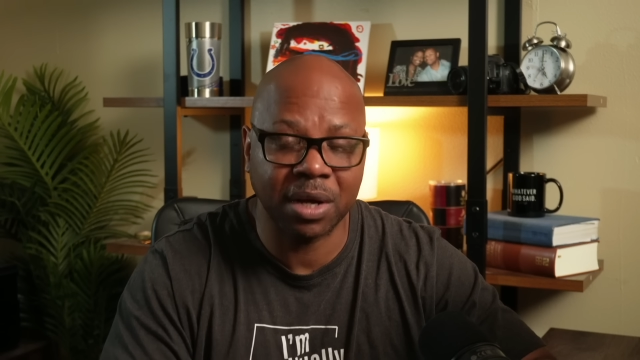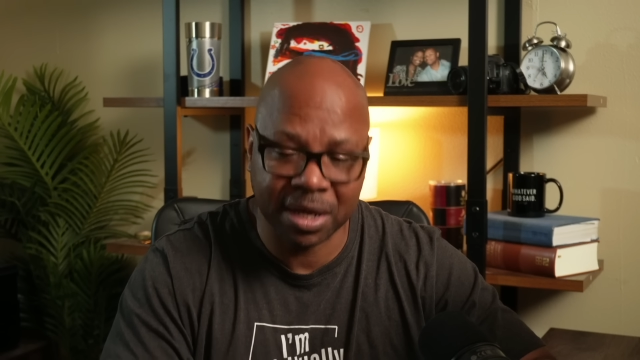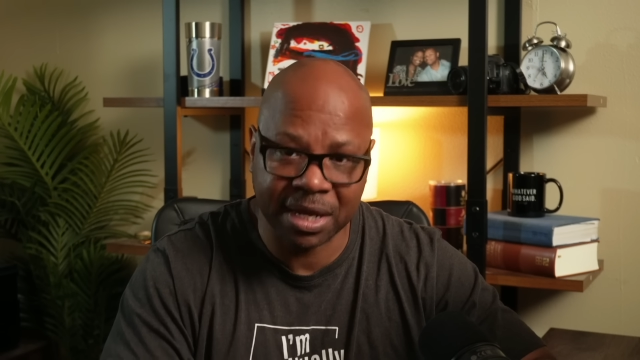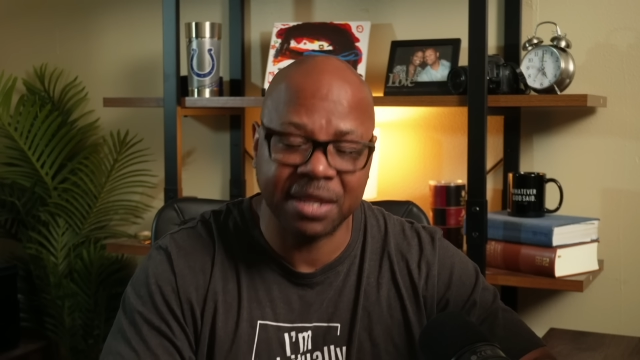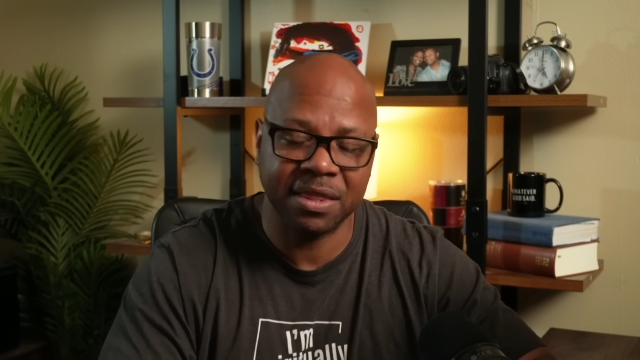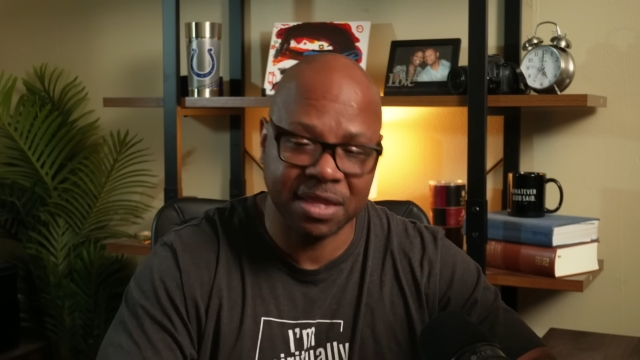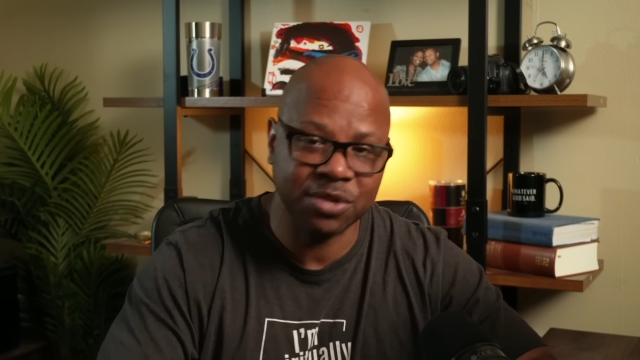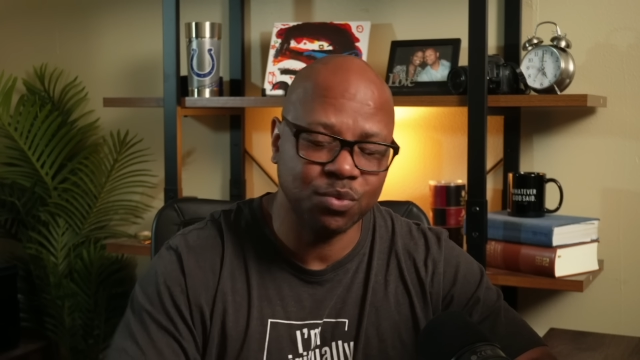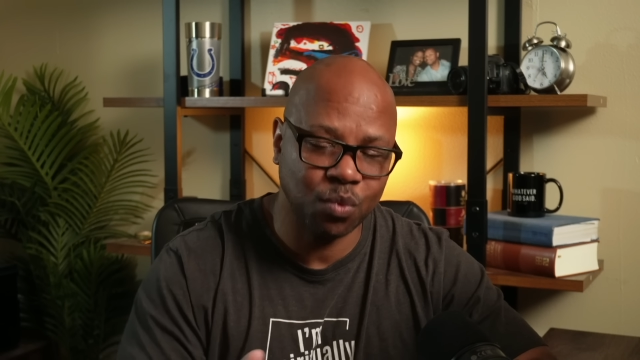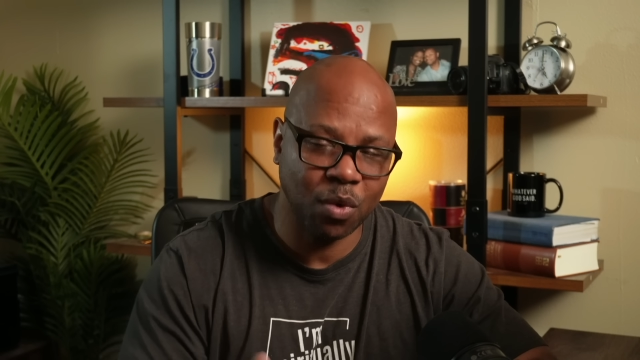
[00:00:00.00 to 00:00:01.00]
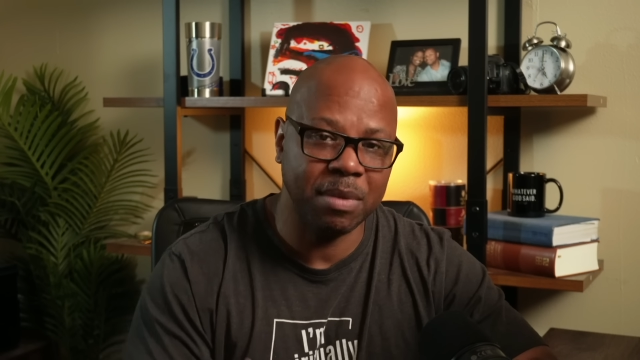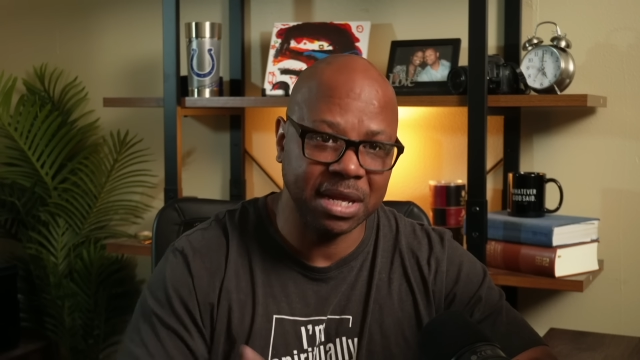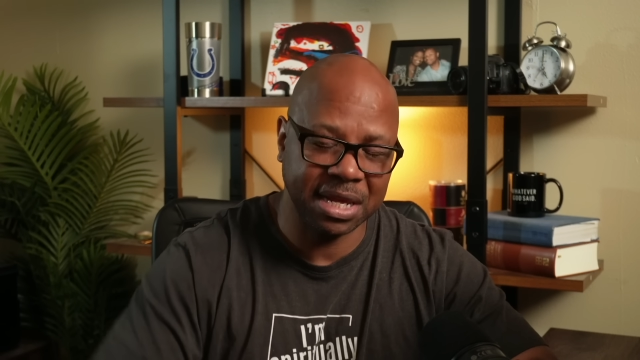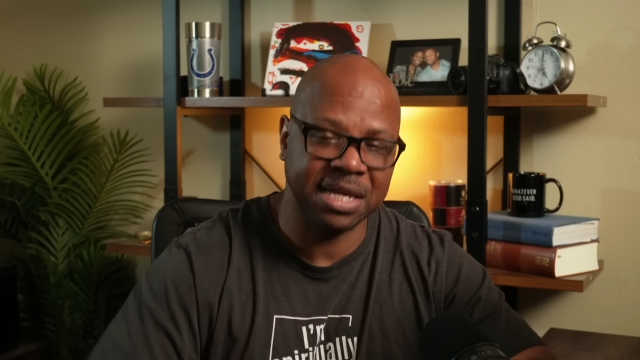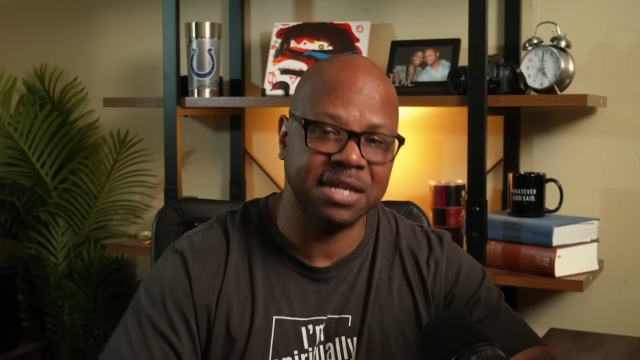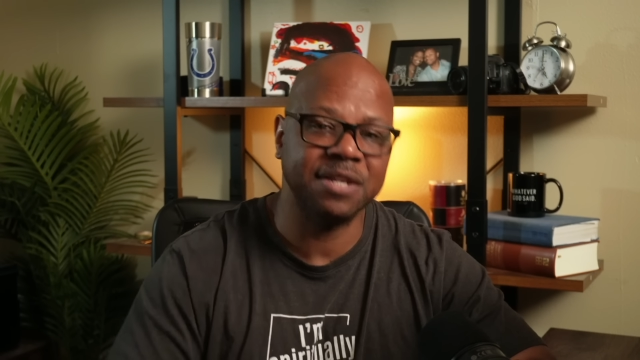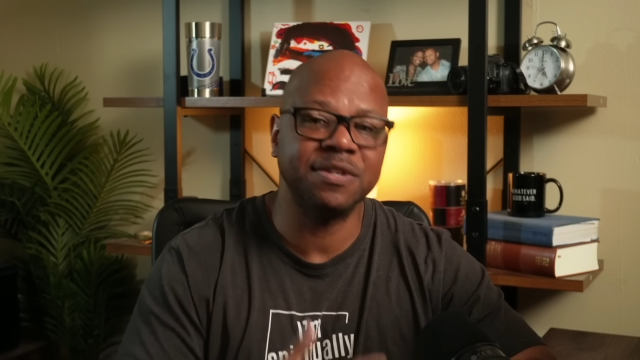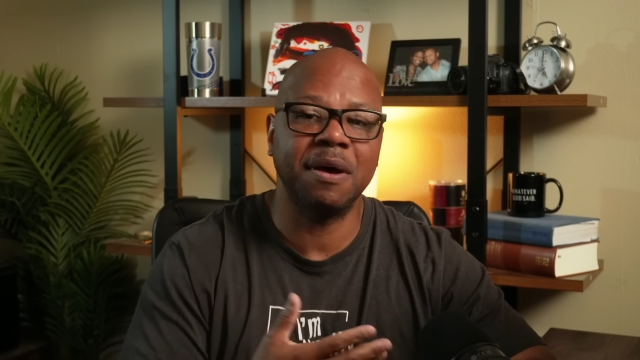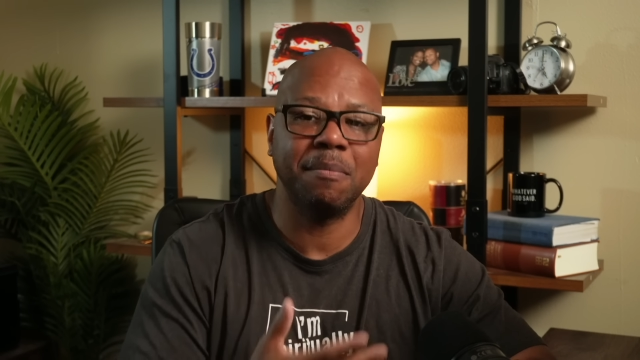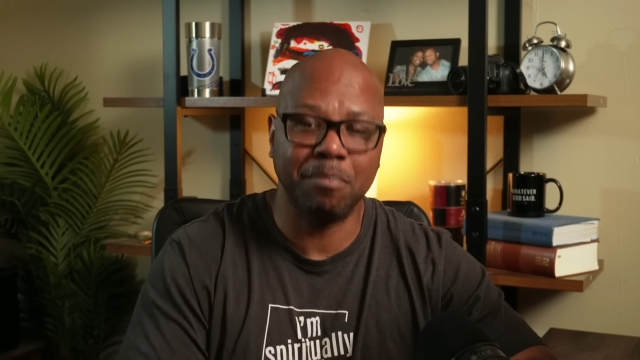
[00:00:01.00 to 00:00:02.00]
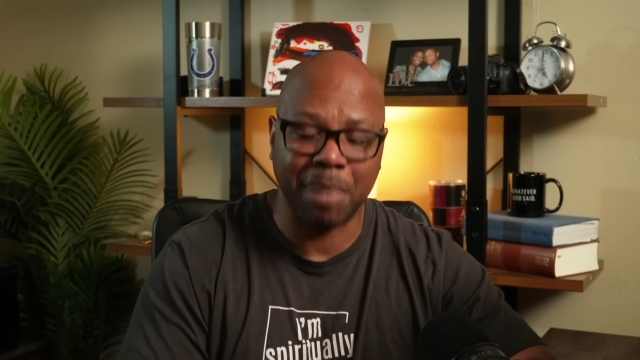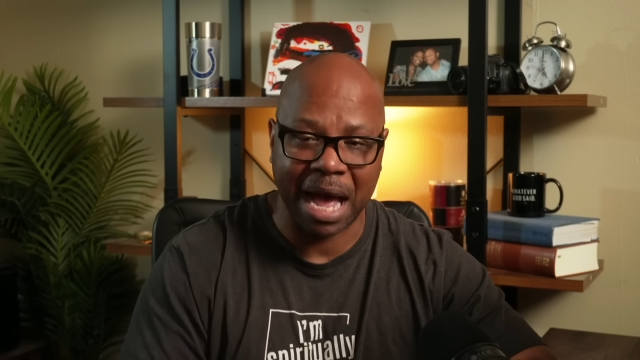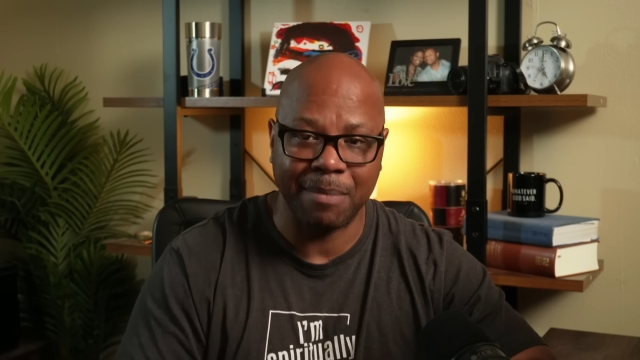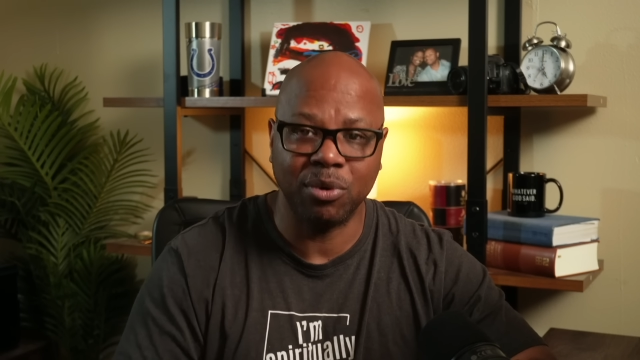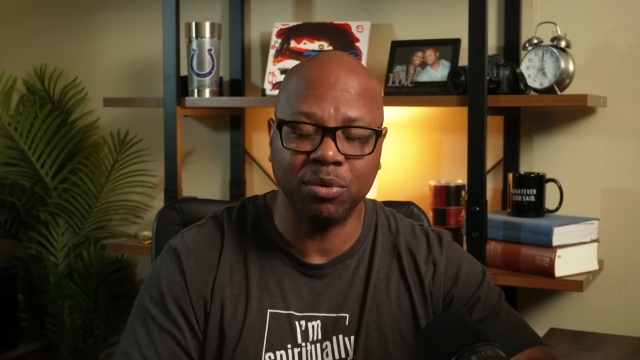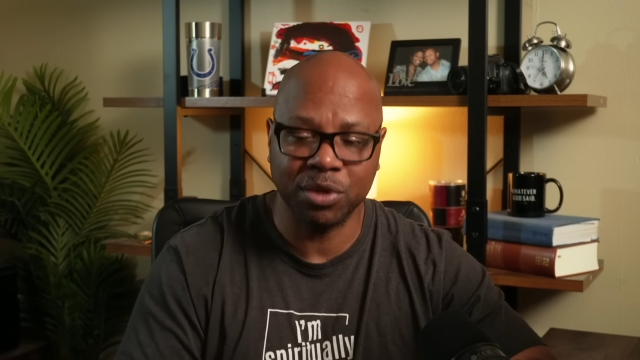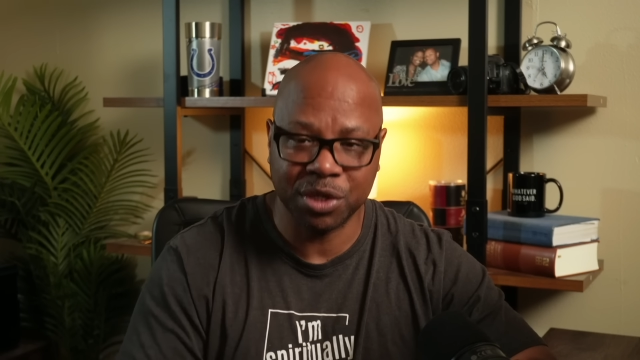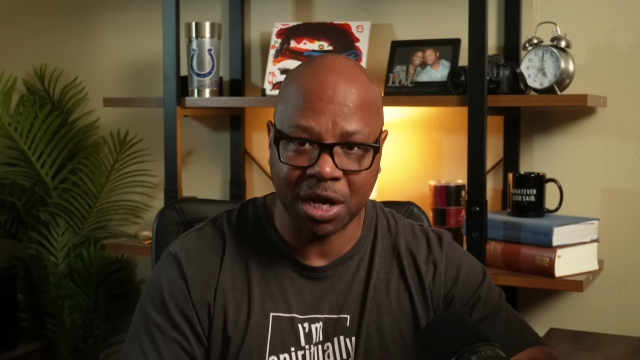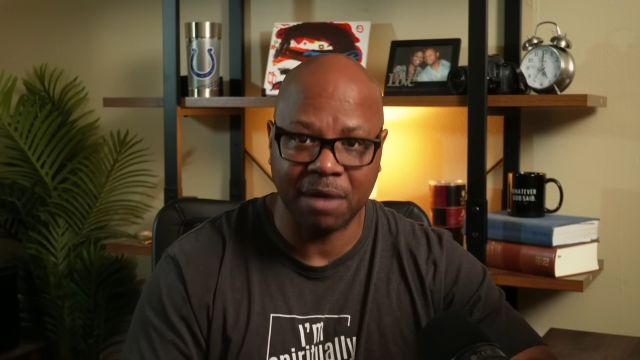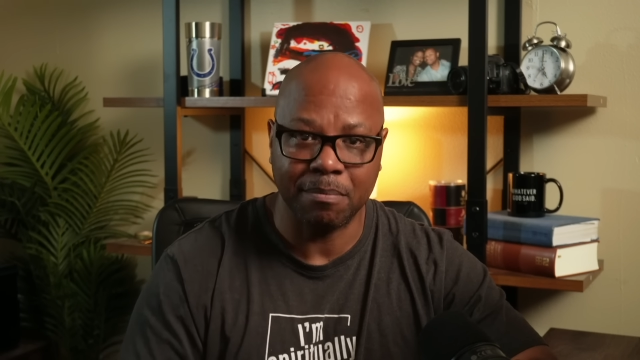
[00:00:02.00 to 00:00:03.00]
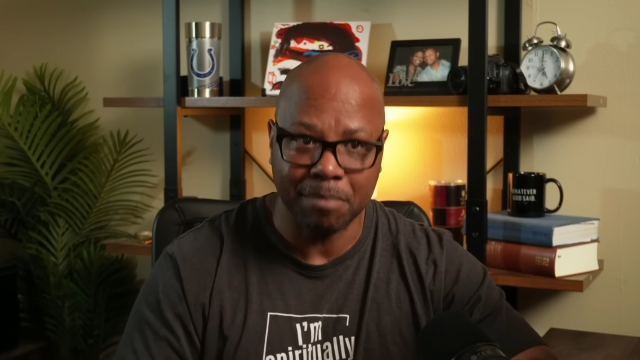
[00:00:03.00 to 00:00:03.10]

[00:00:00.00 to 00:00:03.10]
Again, this woman is Bible dumb,